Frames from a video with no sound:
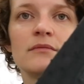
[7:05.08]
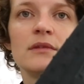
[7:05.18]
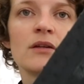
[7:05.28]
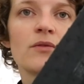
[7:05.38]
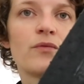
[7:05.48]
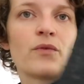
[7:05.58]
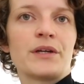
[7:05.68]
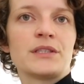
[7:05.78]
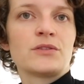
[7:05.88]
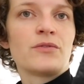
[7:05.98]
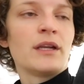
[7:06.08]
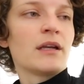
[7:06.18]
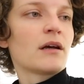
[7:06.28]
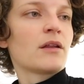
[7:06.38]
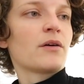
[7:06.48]
you know, forest green
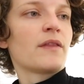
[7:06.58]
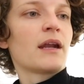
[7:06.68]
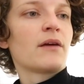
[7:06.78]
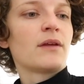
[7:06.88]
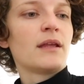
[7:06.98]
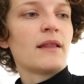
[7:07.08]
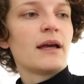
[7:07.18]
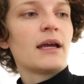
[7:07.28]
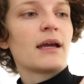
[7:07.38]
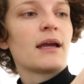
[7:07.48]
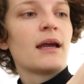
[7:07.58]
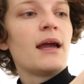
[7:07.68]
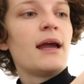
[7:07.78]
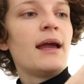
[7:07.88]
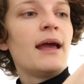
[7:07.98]
color that I really like.
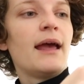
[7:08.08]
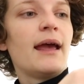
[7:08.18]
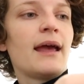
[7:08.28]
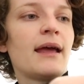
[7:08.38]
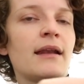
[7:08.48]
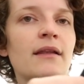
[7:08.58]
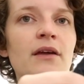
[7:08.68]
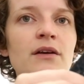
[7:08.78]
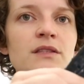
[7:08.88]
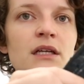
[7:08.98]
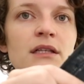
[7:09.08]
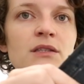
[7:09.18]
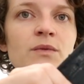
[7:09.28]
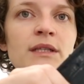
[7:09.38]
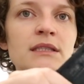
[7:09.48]
And there's a
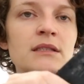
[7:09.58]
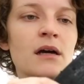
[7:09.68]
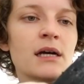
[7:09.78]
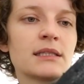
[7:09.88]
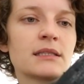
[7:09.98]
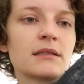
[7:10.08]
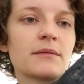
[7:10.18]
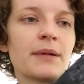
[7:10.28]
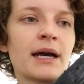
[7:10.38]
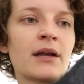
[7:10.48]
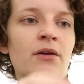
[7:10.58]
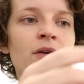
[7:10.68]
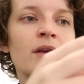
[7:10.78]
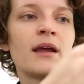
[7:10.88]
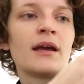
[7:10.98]
Swiss dot
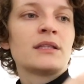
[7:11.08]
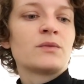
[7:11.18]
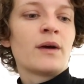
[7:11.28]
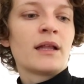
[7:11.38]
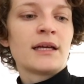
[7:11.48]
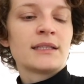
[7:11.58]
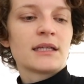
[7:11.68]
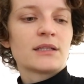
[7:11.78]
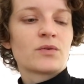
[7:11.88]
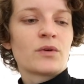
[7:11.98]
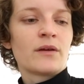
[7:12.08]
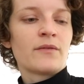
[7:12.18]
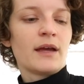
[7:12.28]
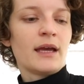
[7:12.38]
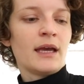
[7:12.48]
pattern, as well as sort of
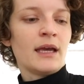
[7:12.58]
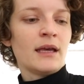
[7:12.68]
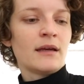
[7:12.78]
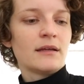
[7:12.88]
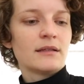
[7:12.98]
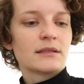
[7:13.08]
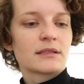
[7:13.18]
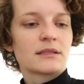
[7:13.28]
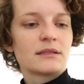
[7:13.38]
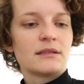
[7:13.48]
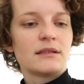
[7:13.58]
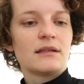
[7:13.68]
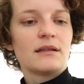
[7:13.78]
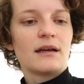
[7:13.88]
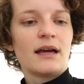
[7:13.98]
a,
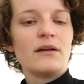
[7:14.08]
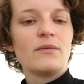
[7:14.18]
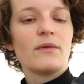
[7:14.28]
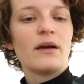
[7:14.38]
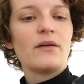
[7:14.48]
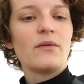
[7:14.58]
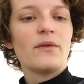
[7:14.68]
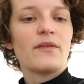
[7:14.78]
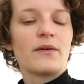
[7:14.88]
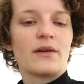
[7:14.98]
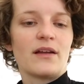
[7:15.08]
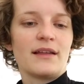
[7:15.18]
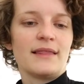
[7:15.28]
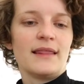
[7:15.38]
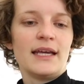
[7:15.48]
I don't know if I would call
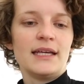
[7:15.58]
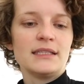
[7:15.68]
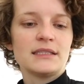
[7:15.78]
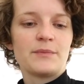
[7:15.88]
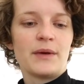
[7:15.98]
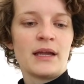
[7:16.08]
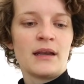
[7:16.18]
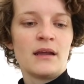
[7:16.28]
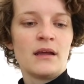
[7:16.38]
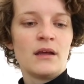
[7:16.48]
it lace, but